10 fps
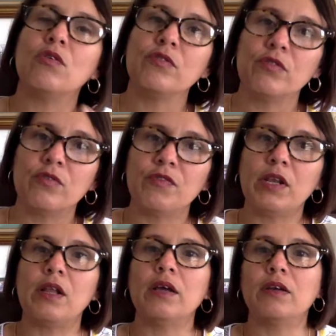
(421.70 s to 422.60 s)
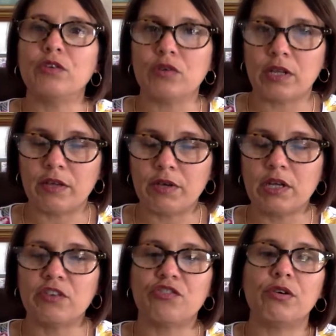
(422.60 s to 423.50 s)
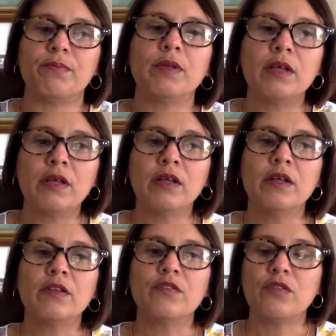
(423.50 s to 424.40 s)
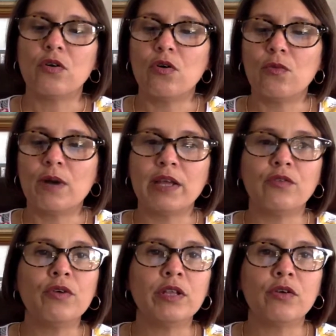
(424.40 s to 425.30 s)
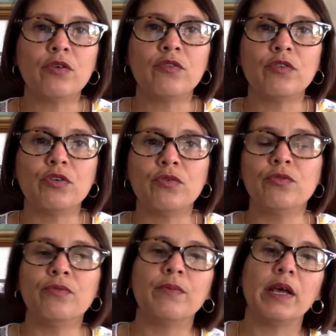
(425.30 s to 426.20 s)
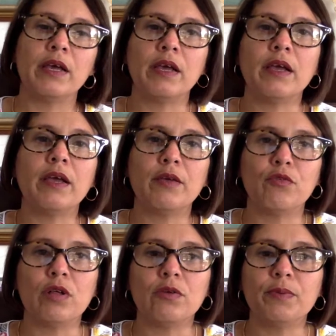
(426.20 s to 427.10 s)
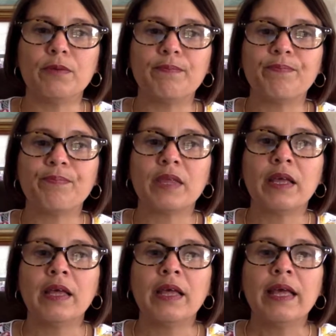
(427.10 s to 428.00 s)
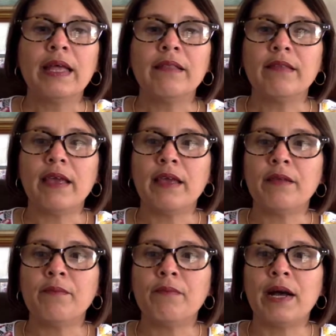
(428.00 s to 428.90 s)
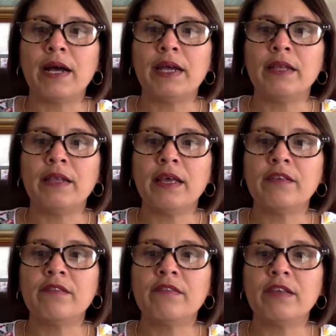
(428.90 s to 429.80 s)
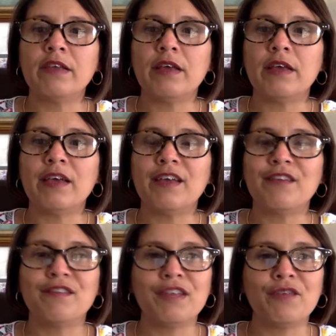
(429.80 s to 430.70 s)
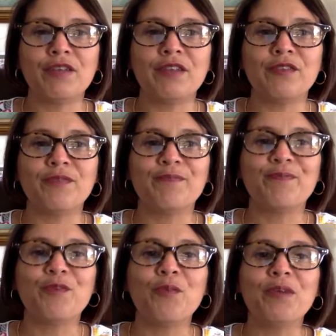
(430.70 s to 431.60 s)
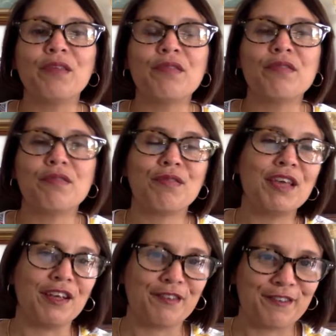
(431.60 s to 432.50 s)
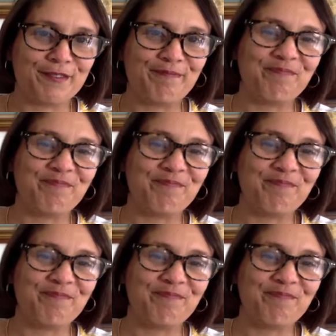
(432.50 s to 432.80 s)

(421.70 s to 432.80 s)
also feeling like you can never catch up. So by doing those, you uh, it will help. Then my next uh, secret, number six,